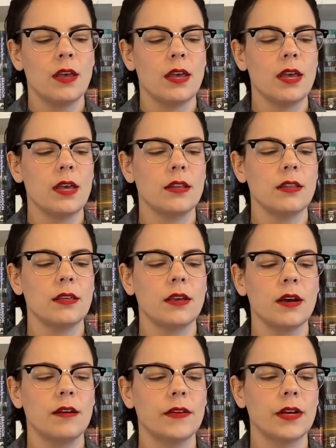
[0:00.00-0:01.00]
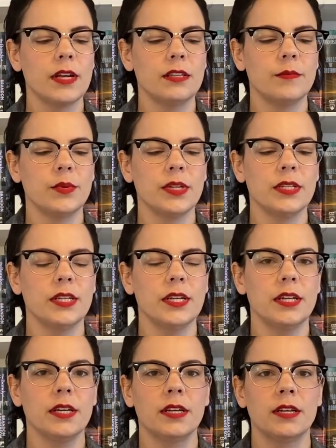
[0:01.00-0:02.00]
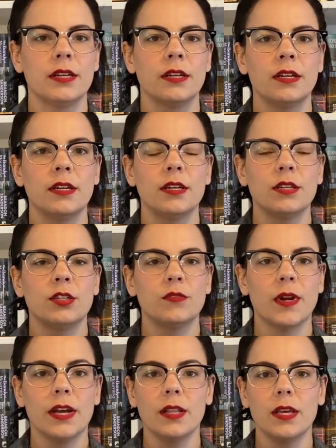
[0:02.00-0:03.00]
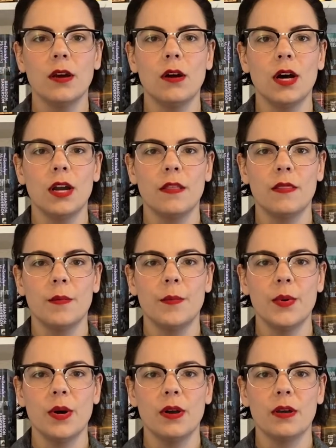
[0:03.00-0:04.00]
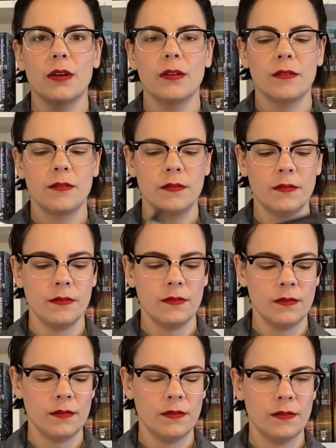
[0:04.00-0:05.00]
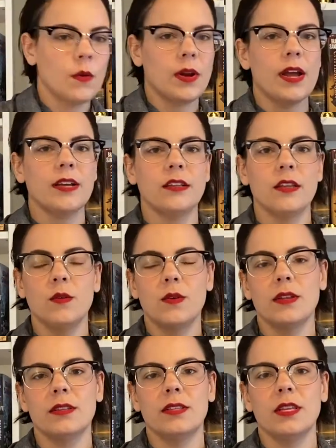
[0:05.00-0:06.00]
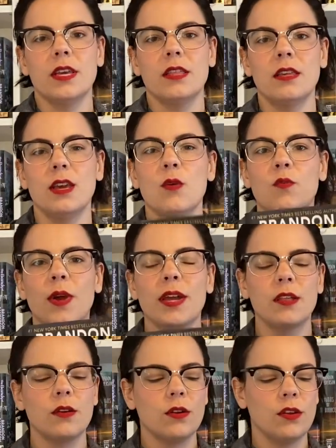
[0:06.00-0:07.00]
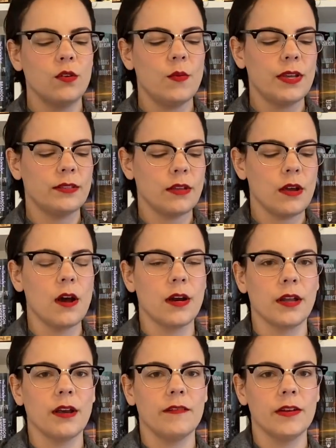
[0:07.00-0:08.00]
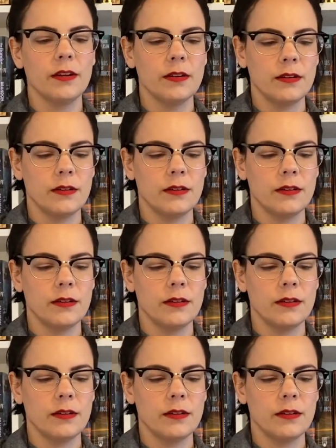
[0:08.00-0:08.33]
and the cover is printed directly on the book. Or as you can see, the regular US hardcover